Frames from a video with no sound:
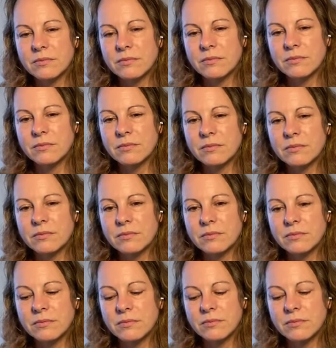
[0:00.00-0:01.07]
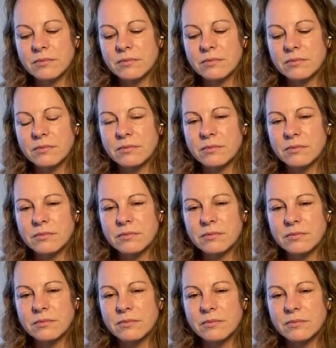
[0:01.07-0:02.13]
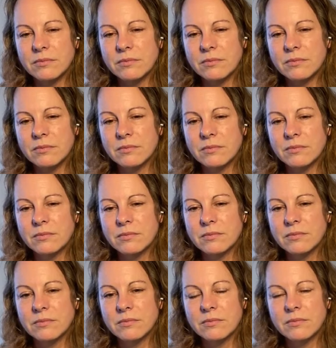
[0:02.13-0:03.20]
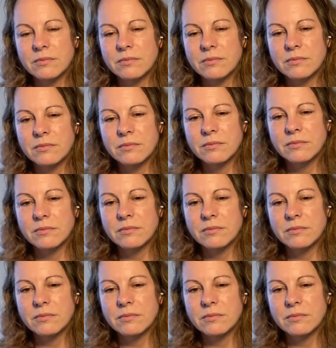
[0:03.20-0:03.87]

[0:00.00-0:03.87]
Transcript: (silent)